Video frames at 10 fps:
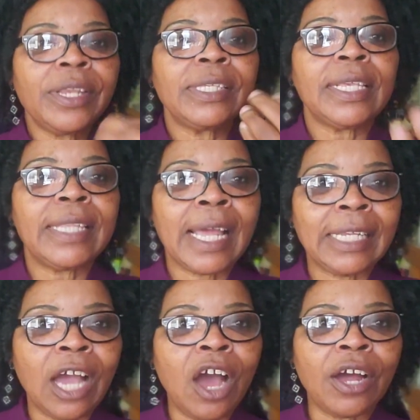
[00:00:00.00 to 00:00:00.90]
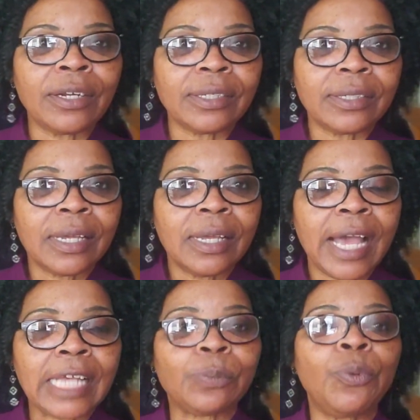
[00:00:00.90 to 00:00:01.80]
is it that God
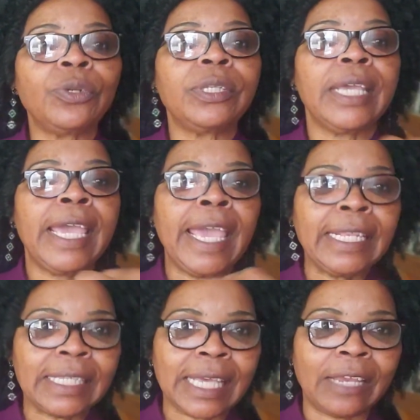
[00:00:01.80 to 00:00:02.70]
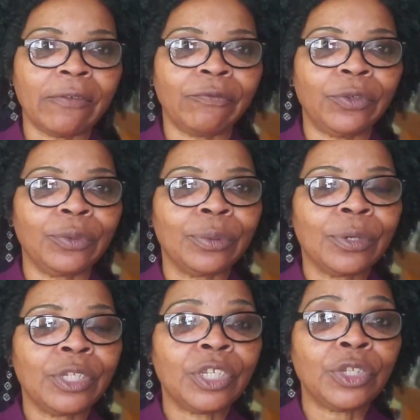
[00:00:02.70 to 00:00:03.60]
has put inside of you
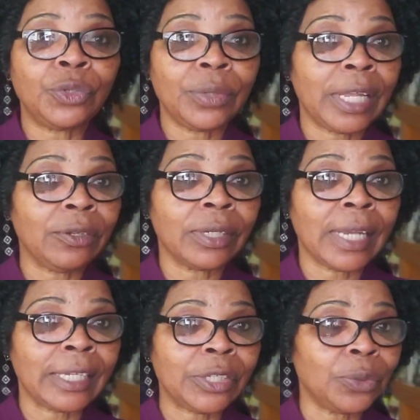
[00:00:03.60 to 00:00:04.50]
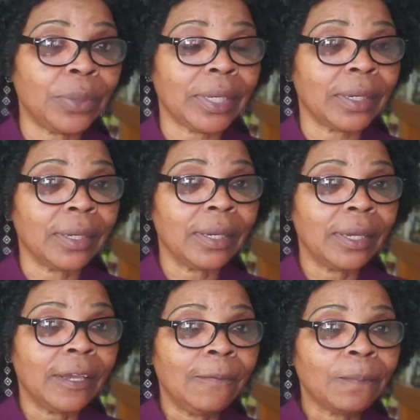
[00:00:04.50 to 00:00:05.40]
to do that you're not doing?
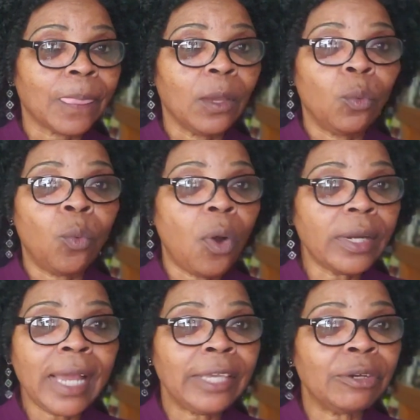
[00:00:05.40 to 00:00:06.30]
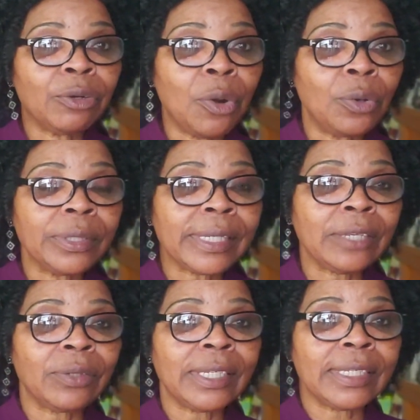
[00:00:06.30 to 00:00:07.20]
What are your goals
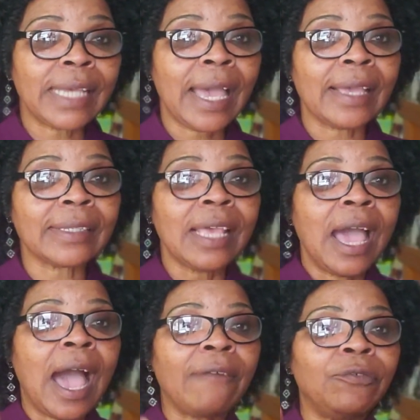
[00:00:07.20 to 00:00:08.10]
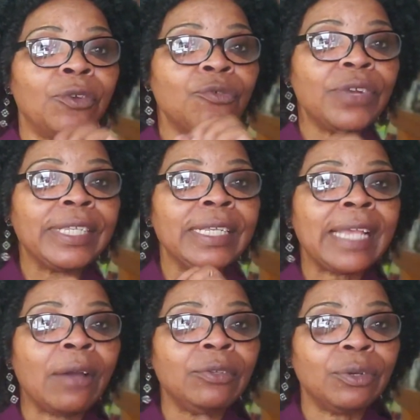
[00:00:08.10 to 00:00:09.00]
and your desires? Have you written
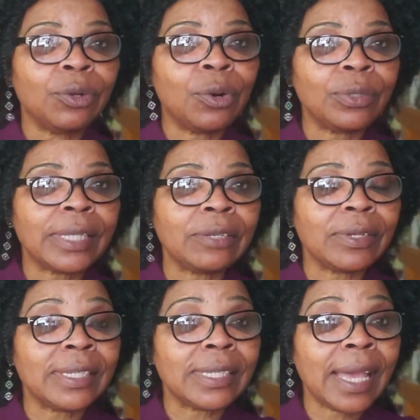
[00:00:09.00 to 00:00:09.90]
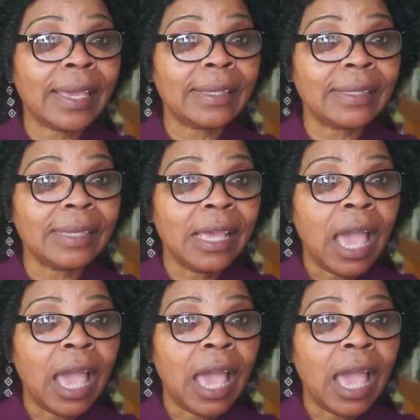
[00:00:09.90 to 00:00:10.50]
down your goals and your desires?